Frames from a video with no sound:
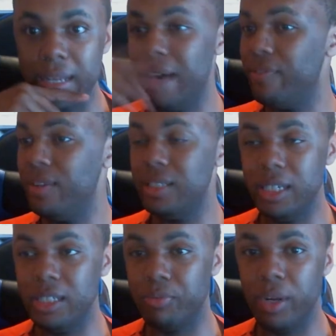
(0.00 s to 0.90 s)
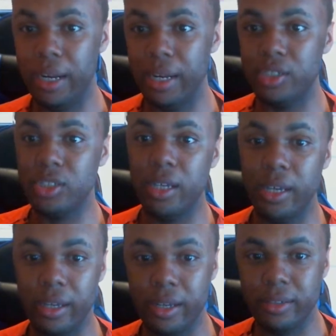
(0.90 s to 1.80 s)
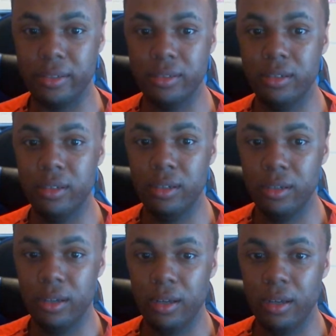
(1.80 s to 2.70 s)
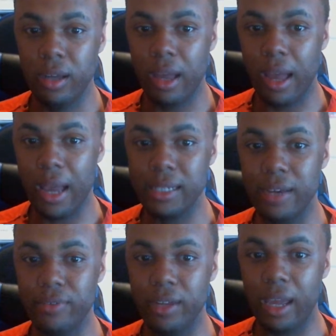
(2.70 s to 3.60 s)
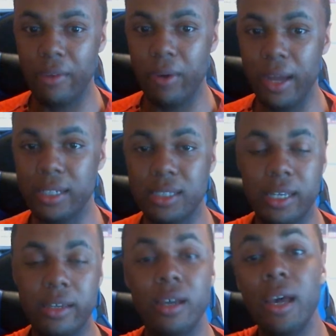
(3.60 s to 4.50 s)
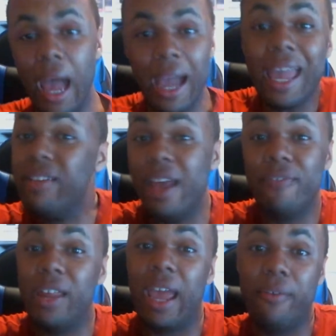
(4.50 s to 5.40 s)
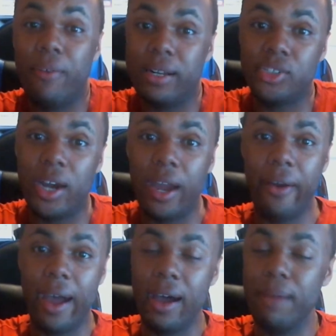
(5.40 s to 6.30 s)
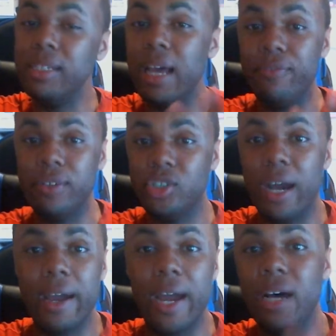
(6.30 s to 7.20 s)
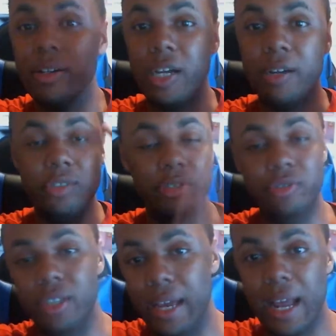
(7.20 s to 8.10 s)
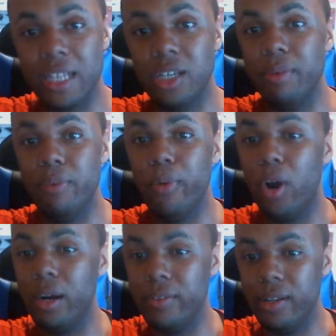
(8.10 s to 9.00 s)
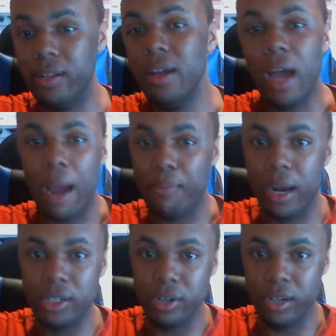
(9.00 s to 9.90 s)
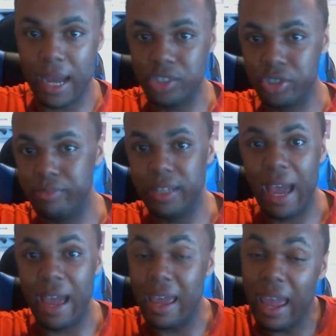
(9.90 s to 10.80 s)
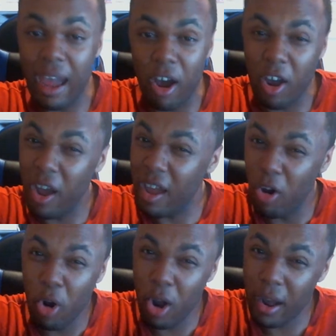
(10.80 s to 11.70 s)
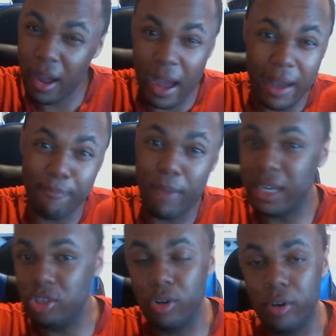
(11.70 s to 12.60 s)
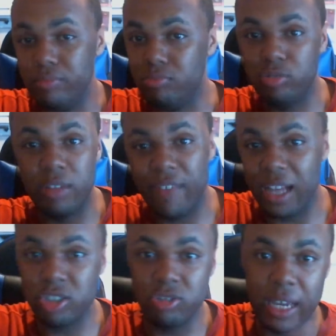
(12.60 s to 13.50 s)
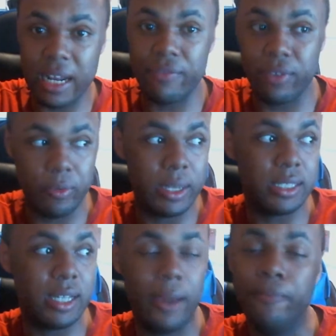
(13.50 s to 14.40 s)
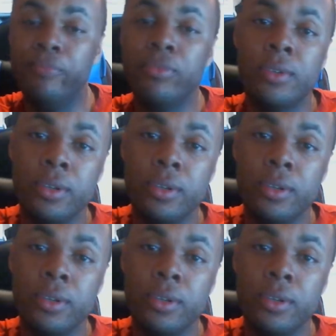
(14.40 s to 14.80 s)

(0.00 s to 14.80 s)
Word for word: Yeah, it definitely seems pretty interesting, and I definitely can't wait to see. I can definitely can't wait to try her out. I'm gonna definitely try her out come Tuesday. That's gonna be part of the. I'll probably do a live stream with that, or or I might do it if not Tuesday, definitely Wednesday.